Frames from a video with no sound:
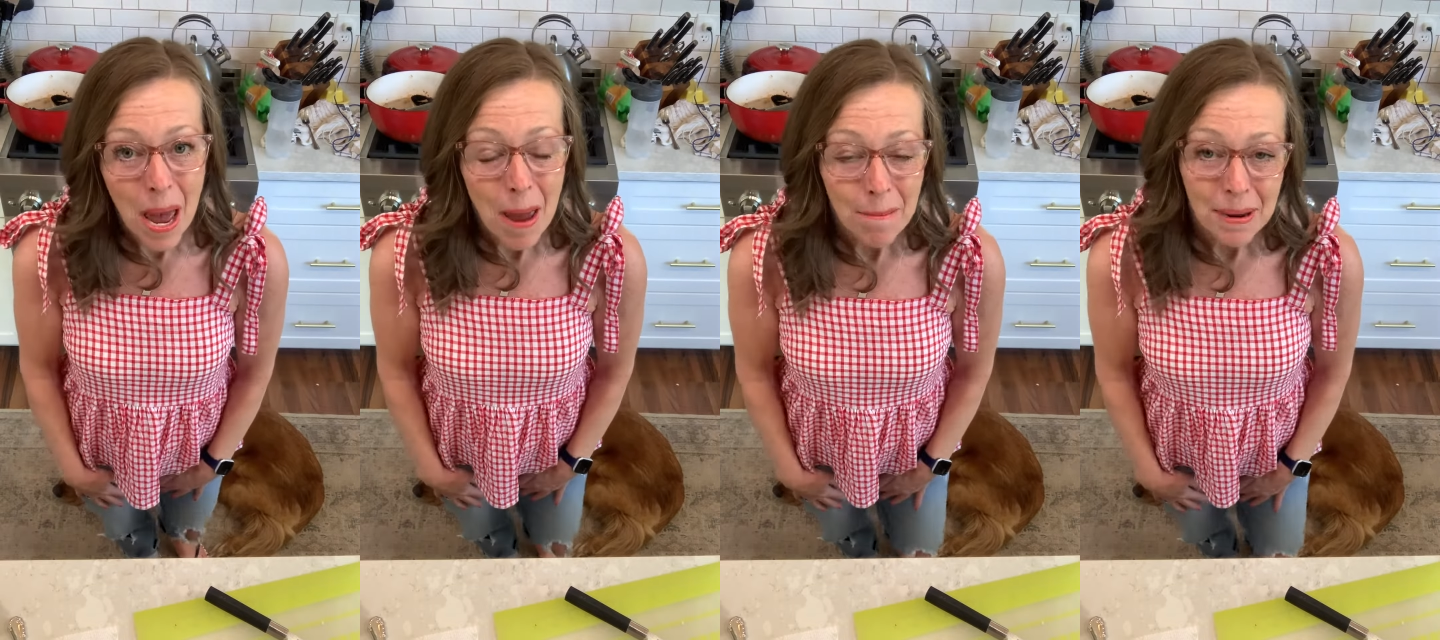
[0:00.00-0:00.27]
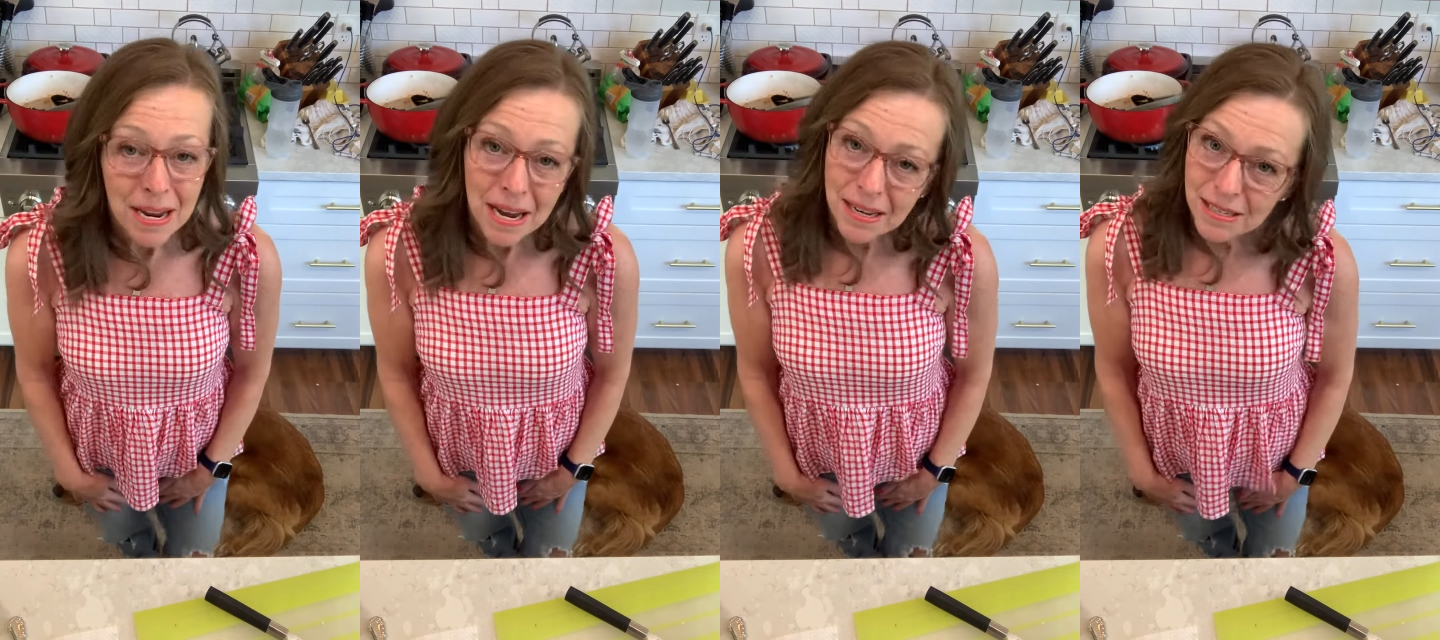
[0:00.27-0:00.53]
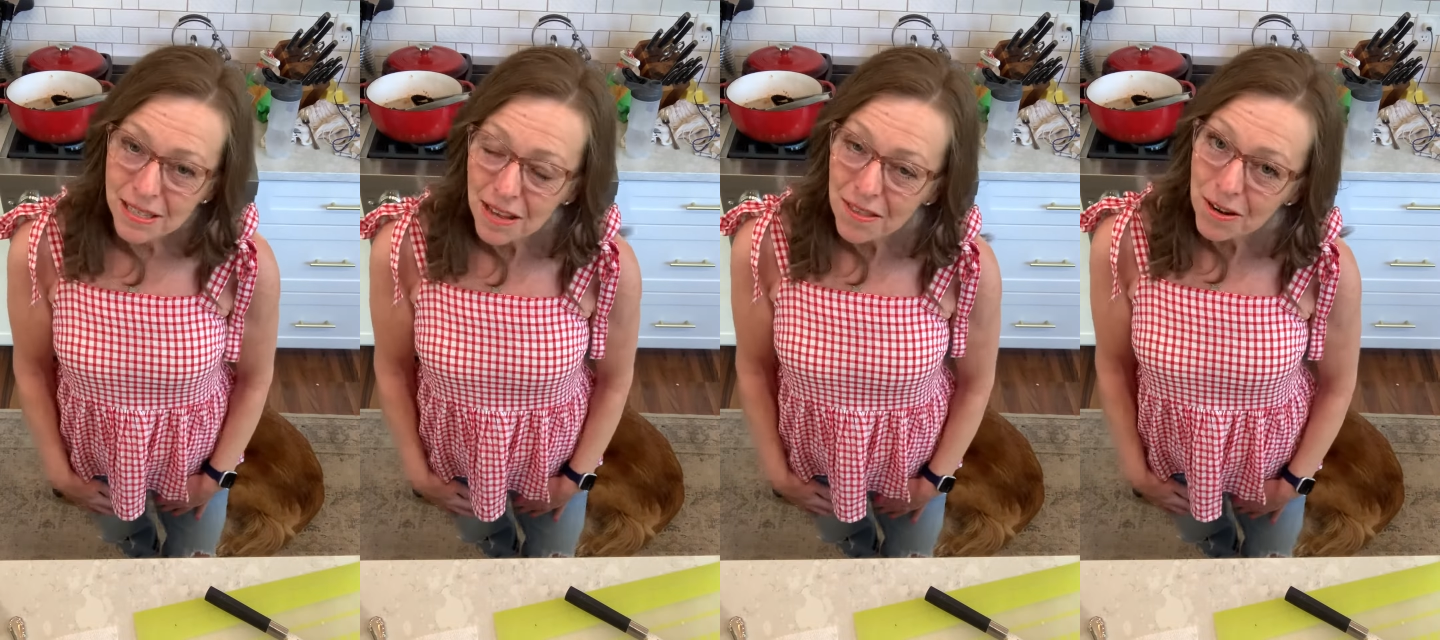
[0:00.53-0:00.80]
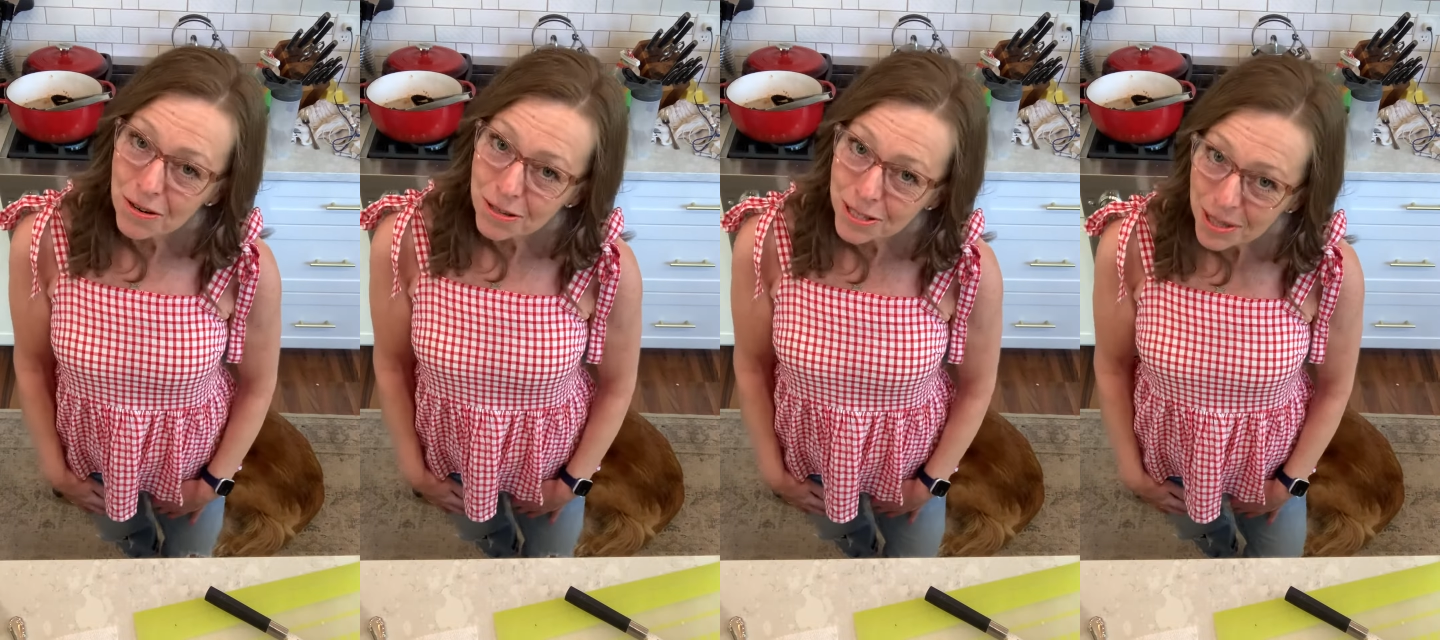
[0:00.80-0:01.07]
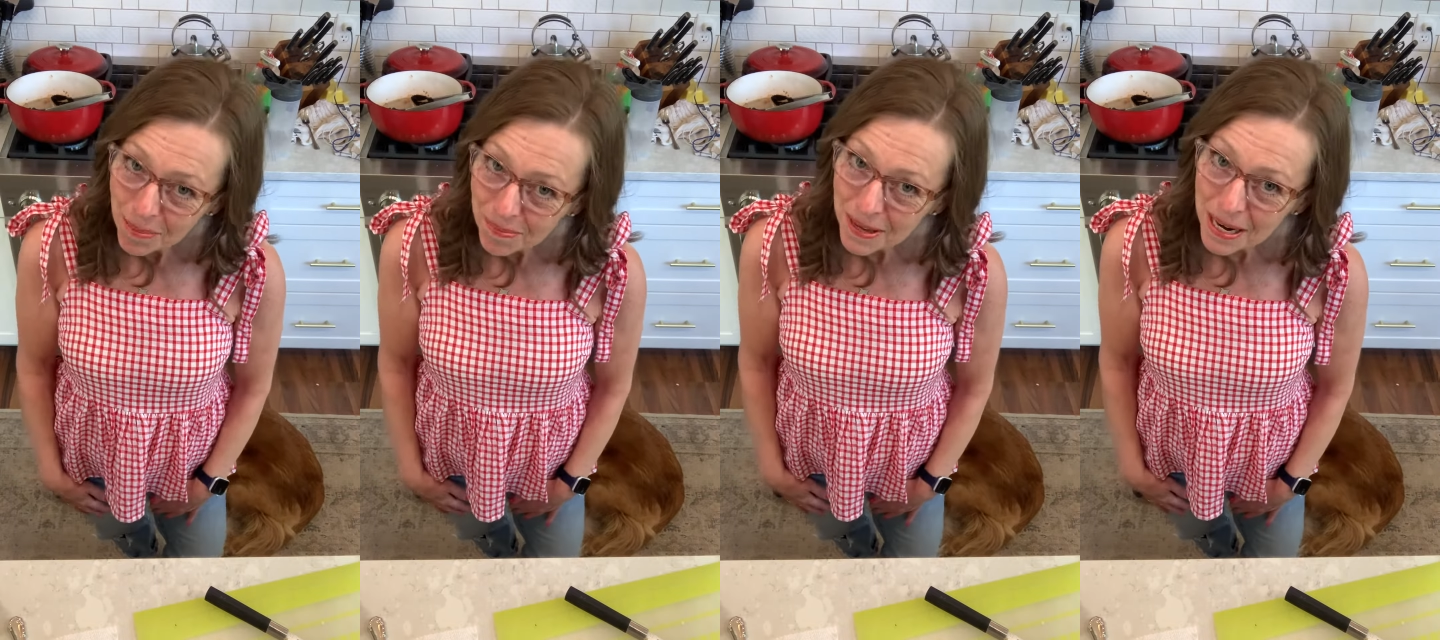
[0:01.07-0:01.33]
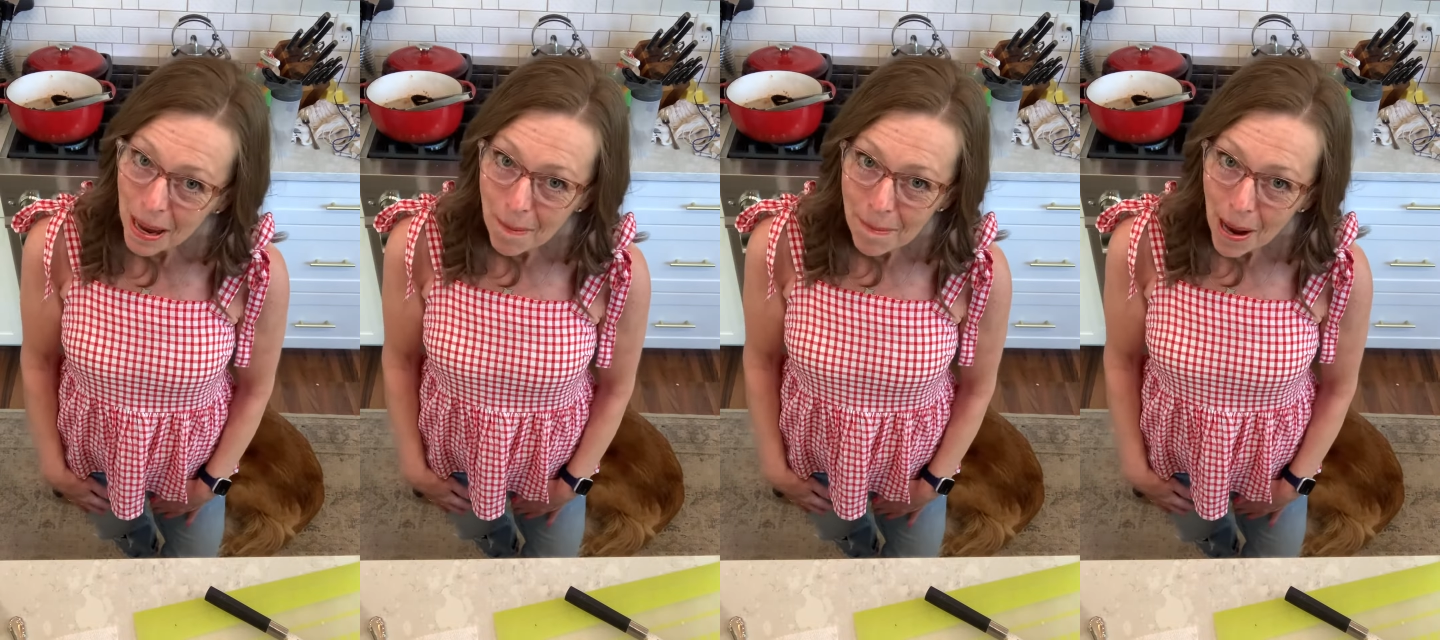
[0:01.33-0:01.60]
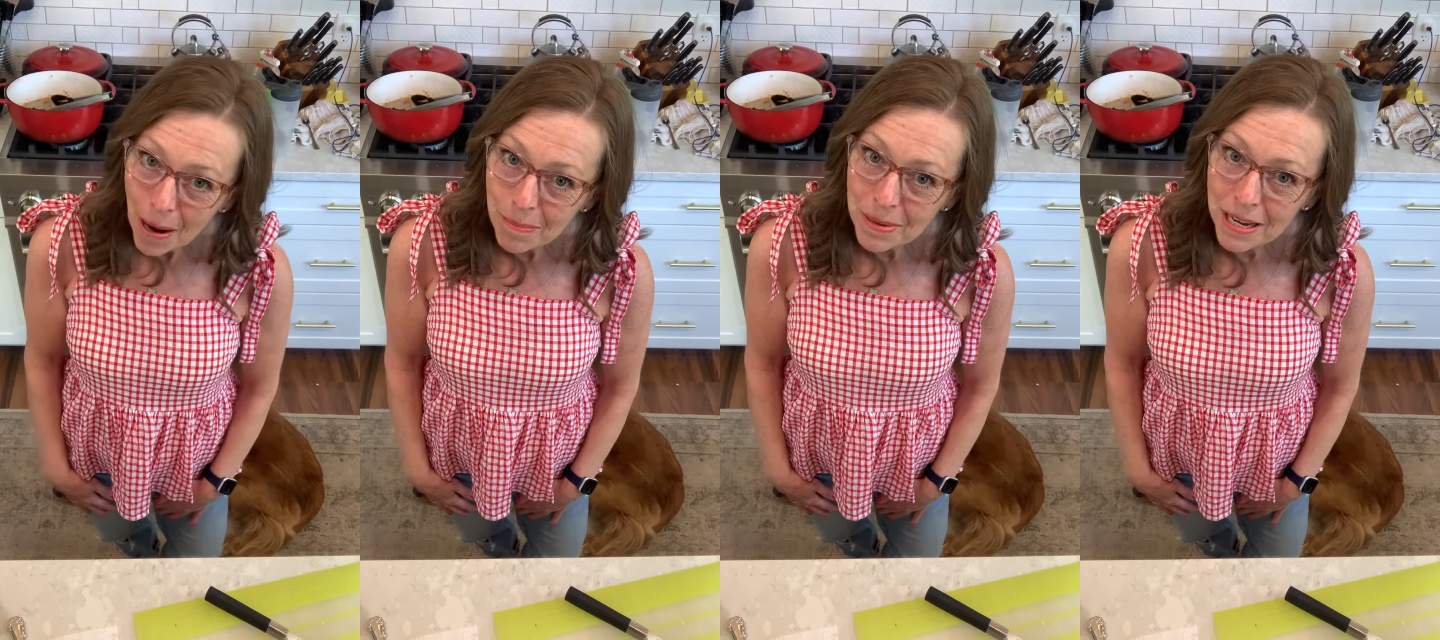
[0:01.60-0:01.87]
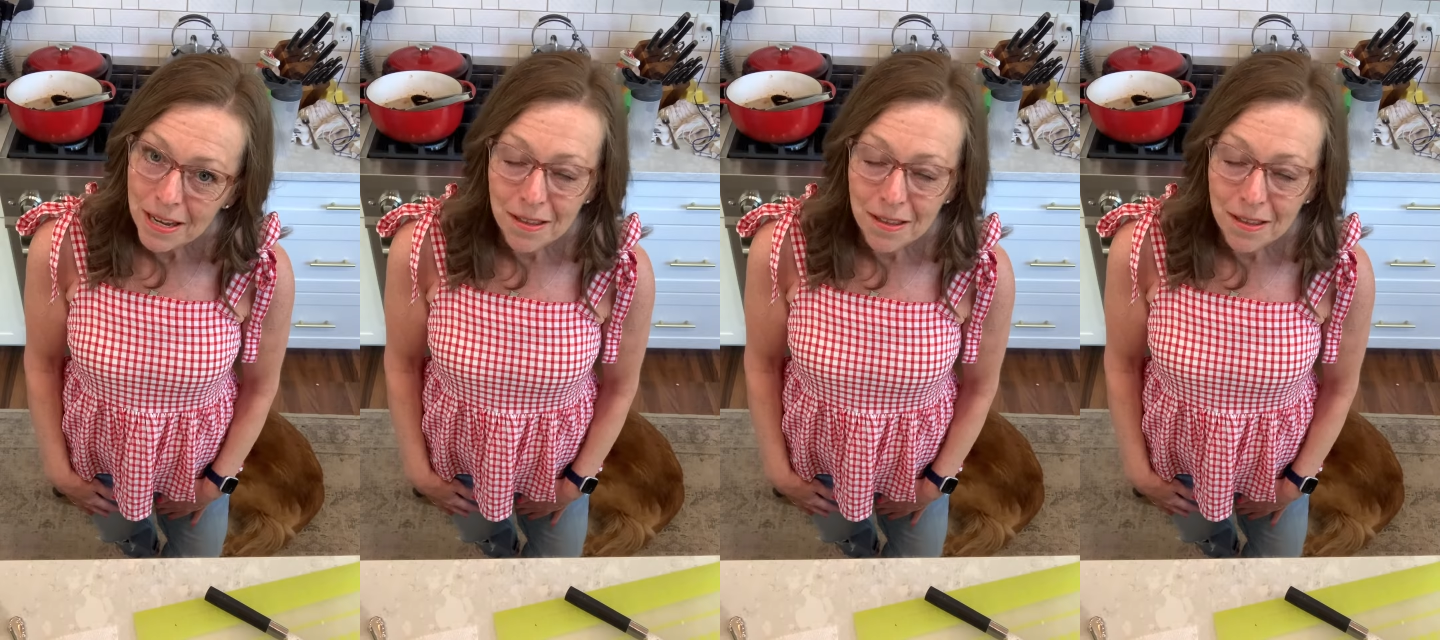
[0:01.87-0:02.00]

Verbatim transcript: because there is something about me